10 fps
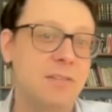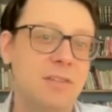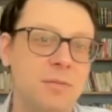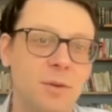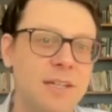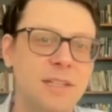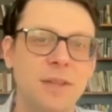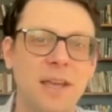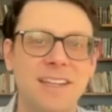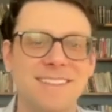actually have no idea
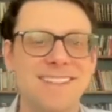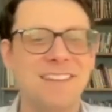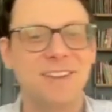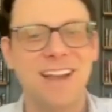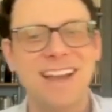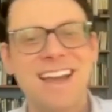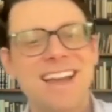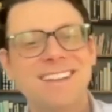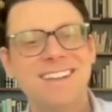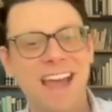what that kid's name, right?
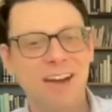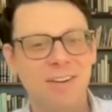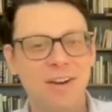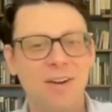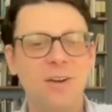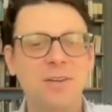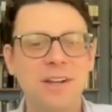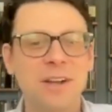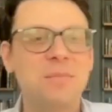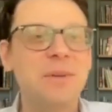That our
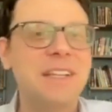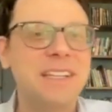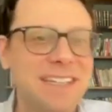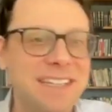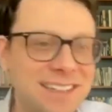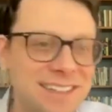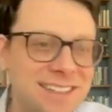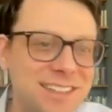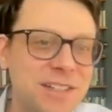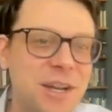own ability
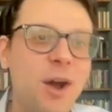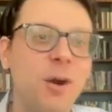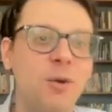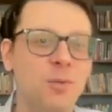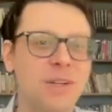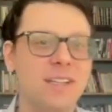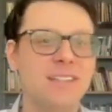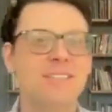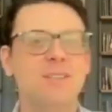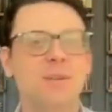to know
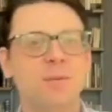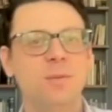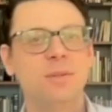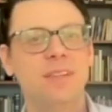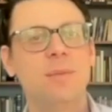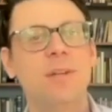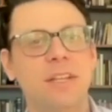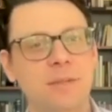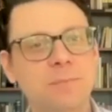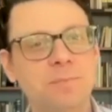is so limited.